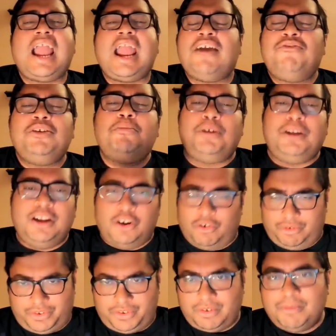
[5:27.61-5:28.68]
everybody
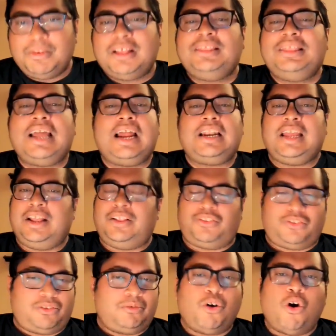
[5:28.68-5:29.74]
knows that
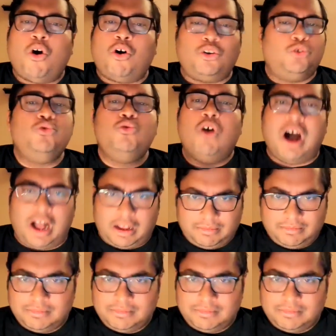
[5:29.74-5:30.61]
it's all hoo-ha.